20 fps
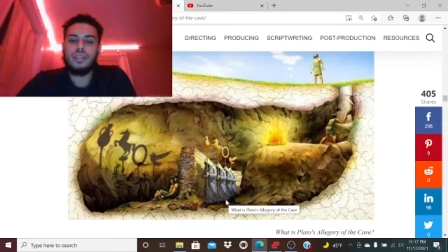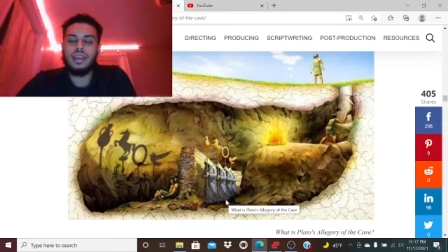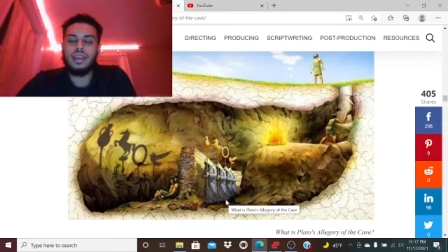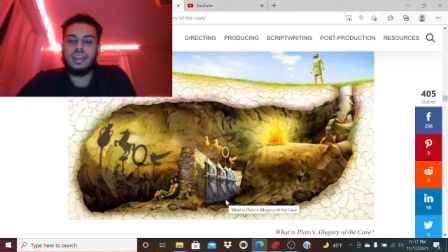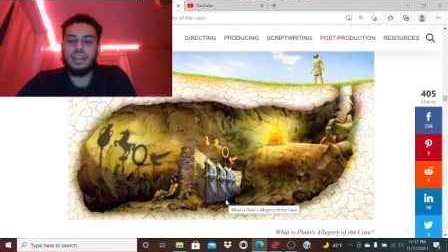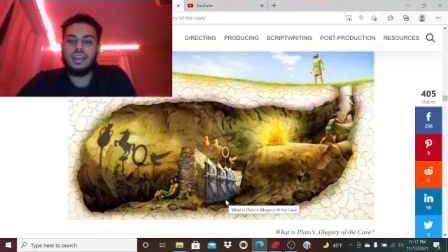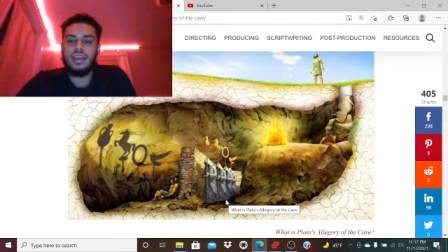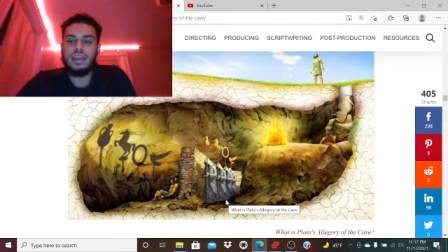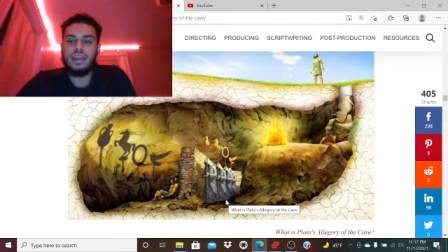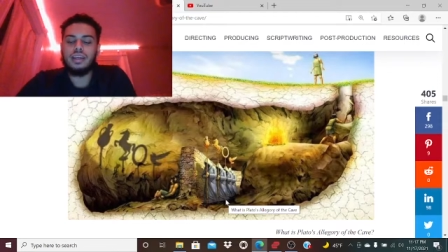
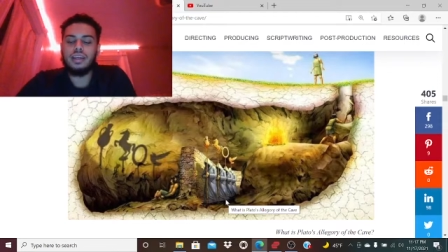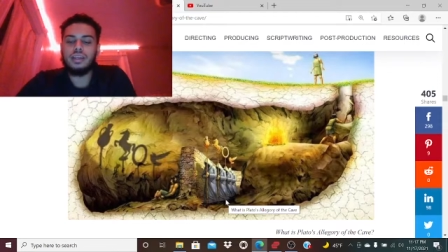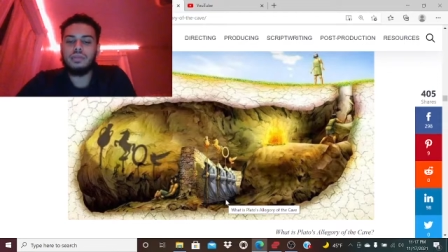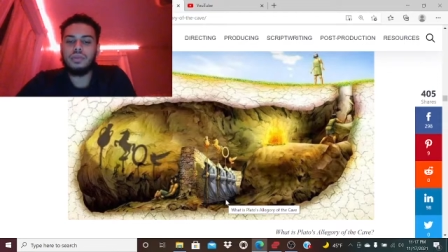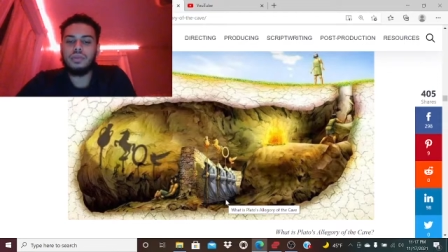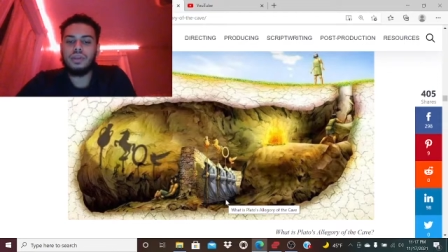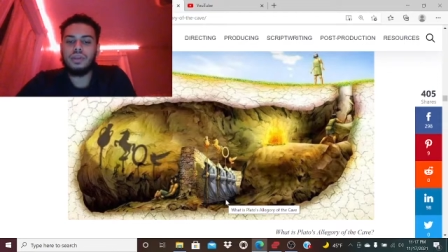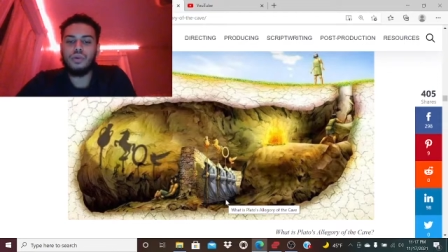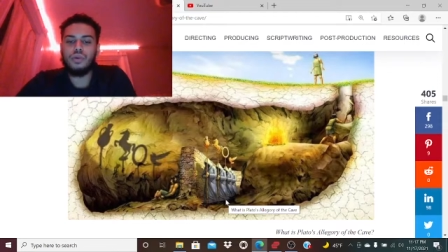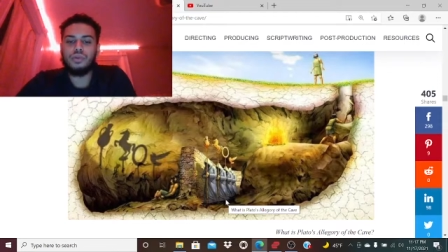They can
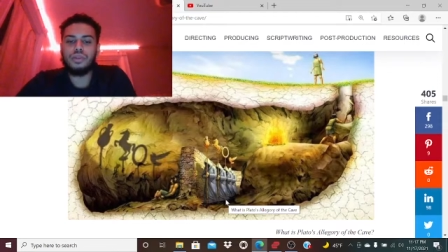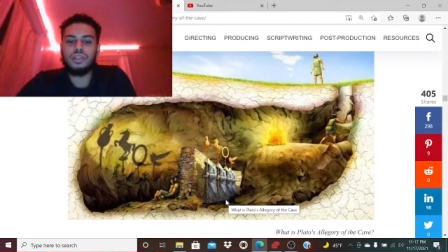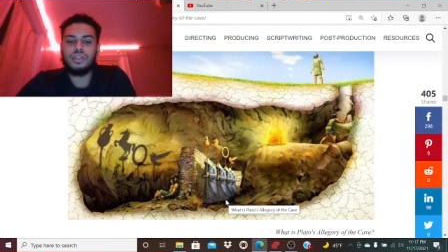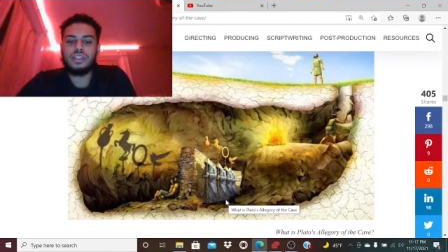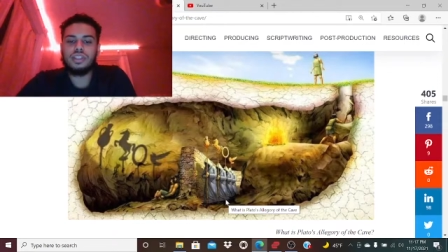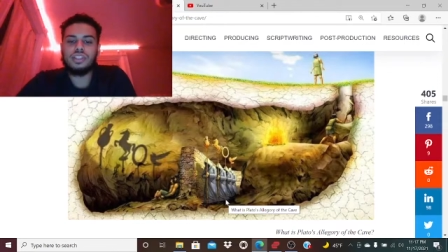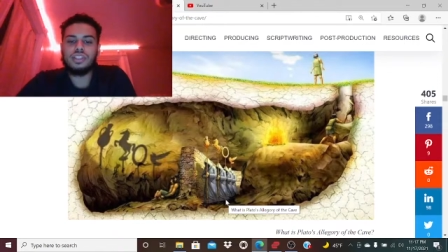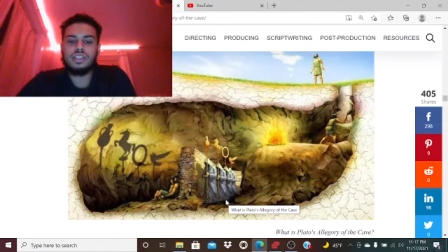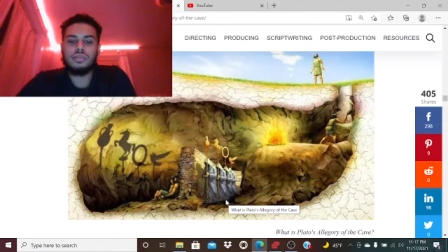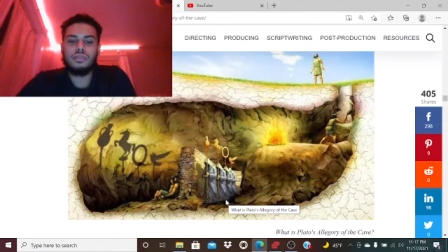be holding
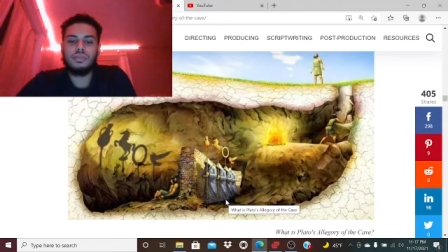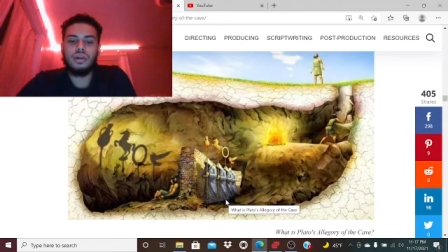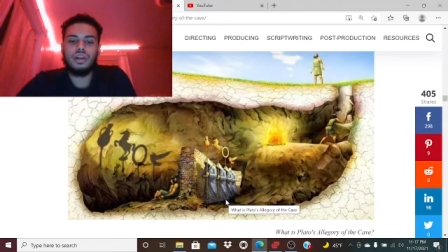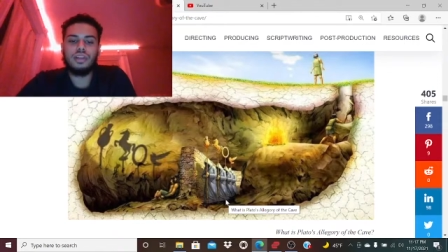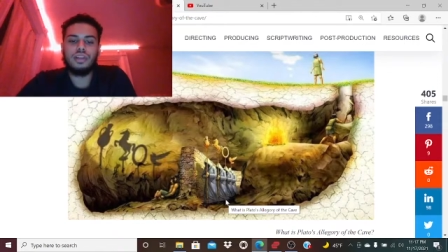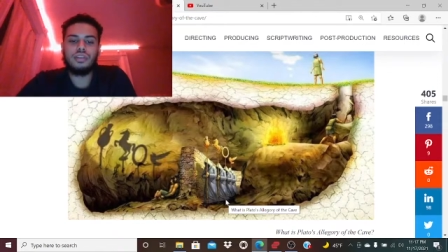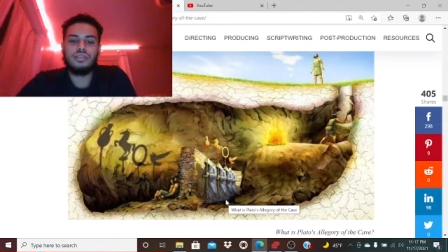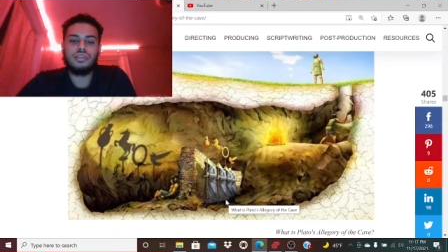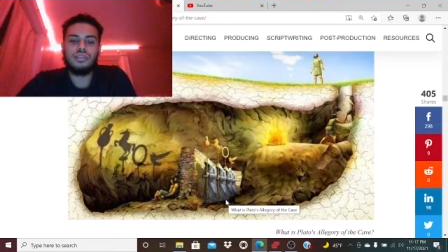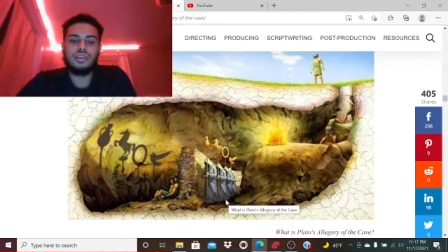these
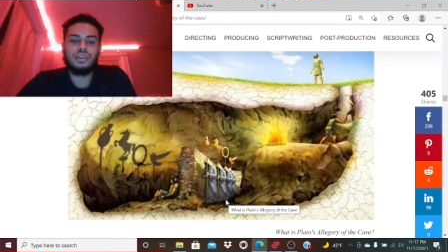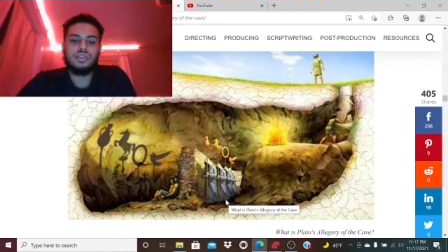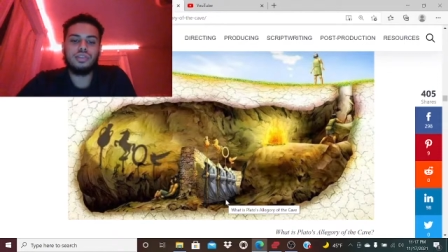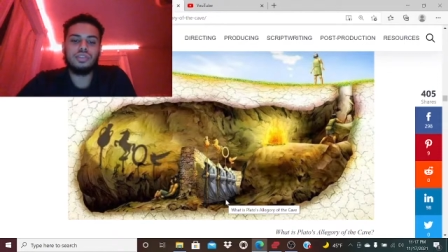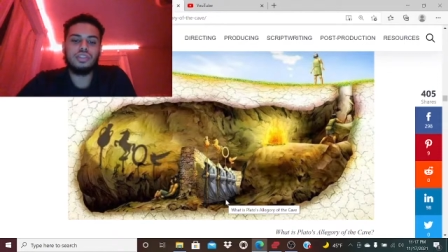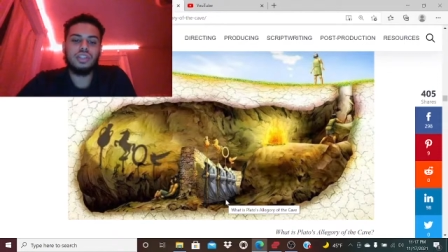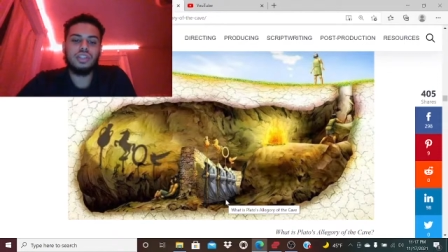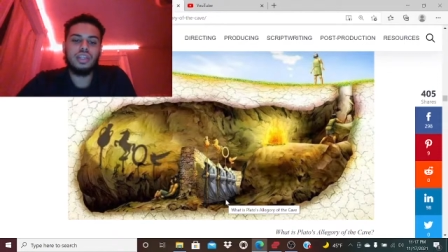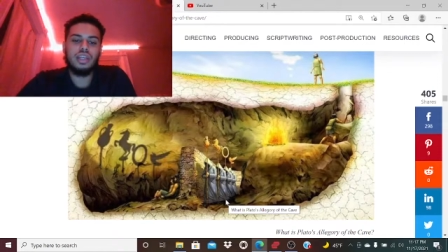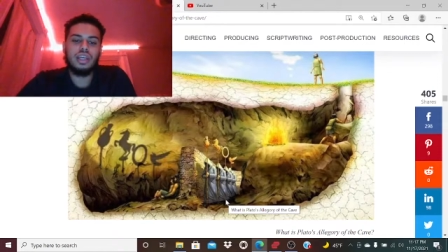symbolic
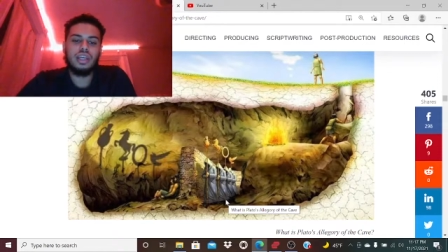figures